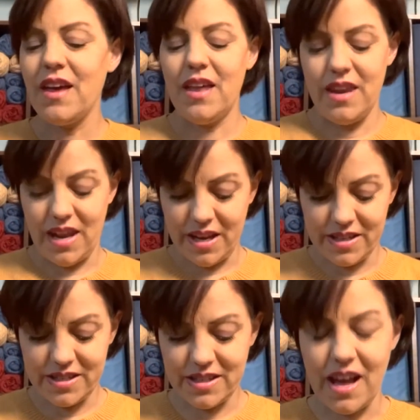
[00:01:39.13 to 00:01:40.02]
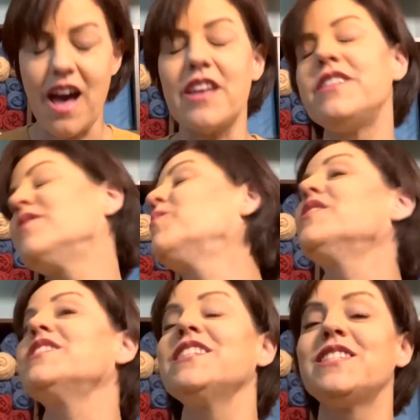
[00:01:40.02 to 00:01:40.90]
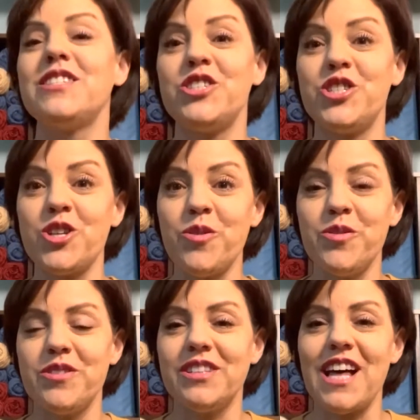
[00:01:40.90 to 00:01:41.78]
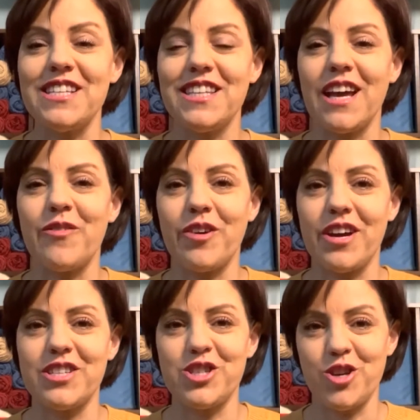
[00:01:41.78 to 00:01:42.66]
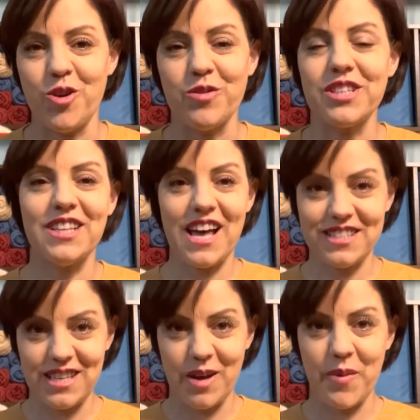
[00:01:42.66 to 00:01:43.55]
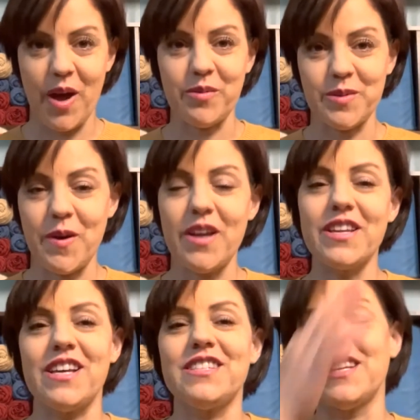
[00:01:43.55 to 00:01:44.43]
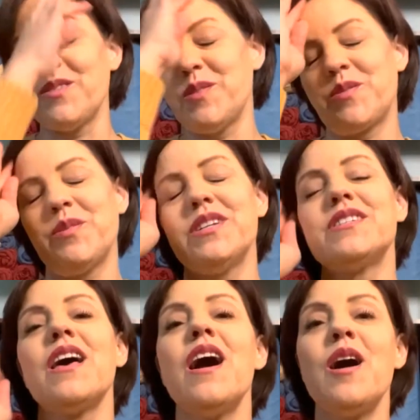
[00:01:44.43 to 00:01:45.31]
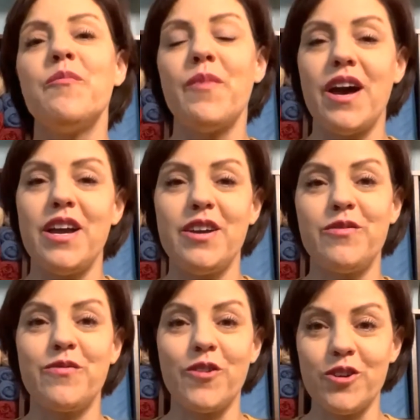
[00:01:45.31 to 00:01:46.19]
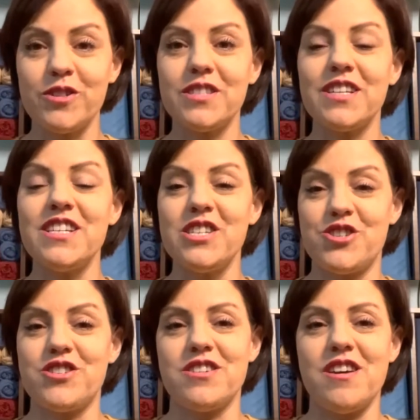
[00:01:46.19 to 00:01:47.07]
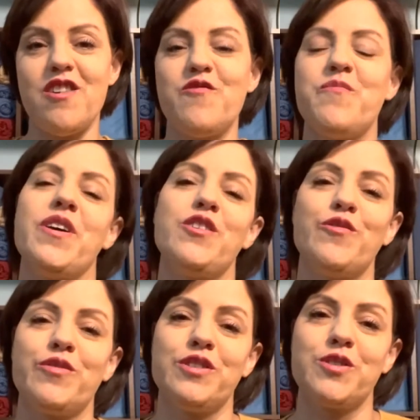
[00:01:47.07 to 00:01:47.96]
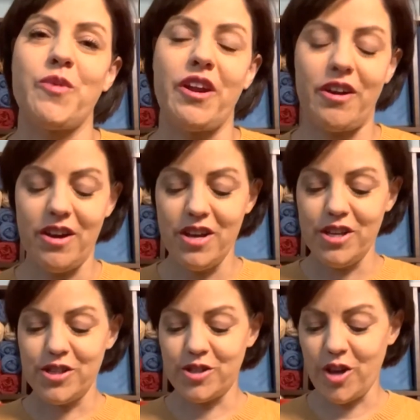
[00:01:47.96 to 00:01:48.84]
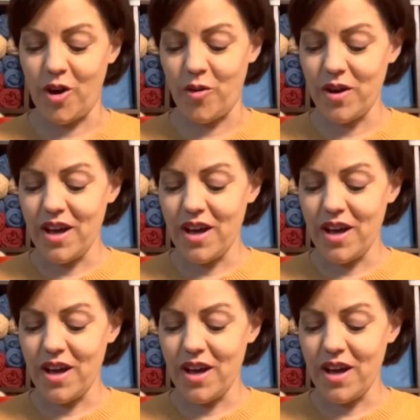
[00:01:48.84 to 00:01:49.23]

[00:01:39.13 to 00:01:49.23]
Next, I did want to show you the last thing I forgot to show the last time I was podcasting, which was my first edition of my no-frill sweater. So